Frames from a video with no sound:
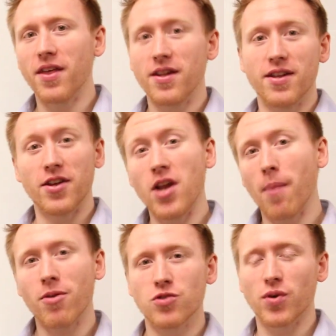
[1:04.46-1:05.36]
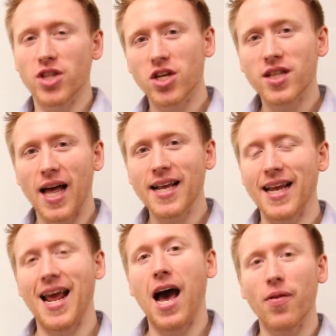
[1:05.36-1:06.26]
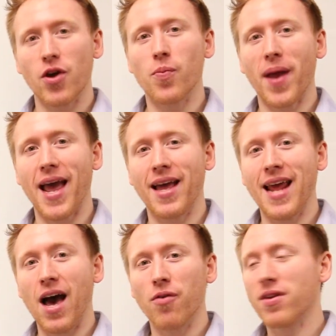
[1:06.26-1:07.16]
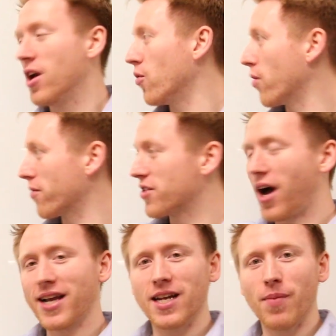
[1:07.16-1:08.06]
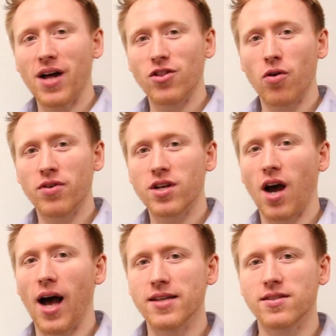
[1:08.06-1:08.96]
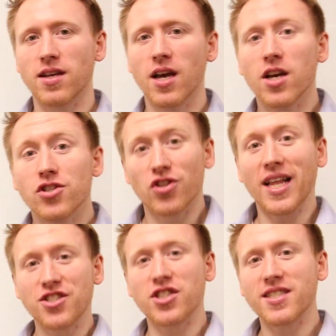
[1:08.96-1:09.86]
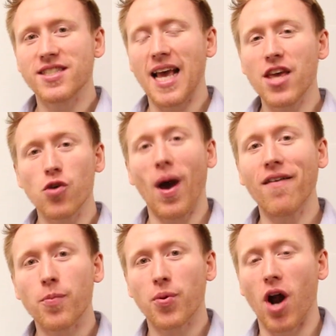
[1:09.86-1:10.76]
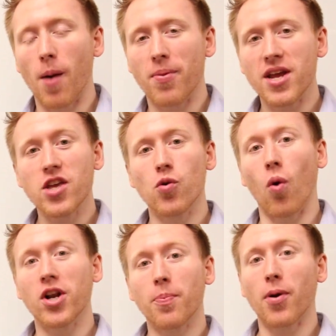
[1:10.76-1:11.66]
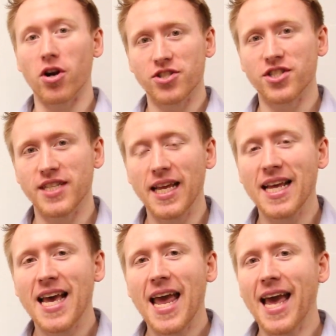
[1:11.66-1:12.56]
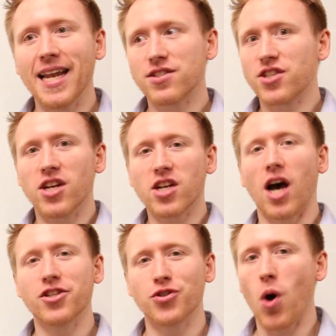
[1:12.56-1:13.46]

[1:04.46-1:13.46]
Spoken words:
the numbers would look like and how they would pan out when we're talking about loan to cost. So let's just say you have a property, you want to purchase it, and it's going to cost you